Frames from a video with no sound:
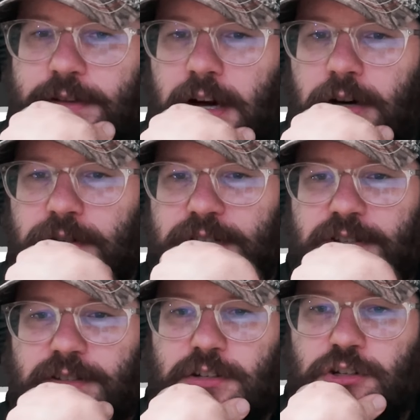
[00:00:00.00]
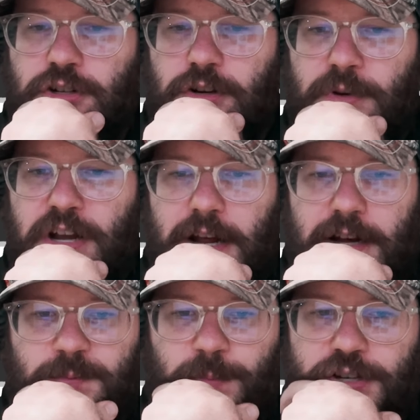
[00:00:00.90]
Kollwitz is a German
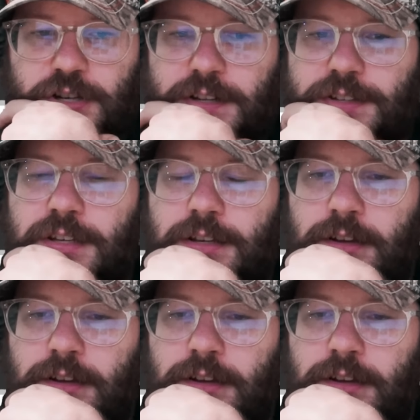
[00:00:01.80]
expressionist